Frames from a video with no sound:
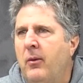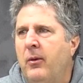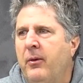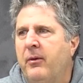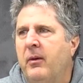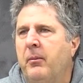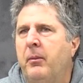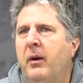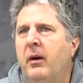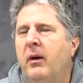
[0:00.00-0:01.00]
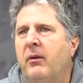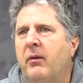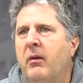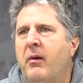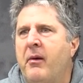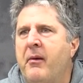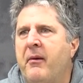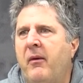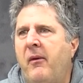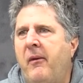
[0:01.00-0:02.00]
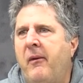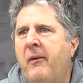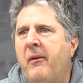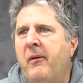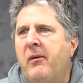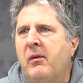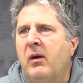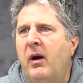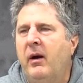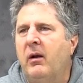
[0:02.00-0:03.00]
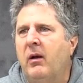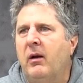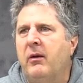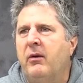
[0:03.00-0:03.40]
Worst and best. I had a lot of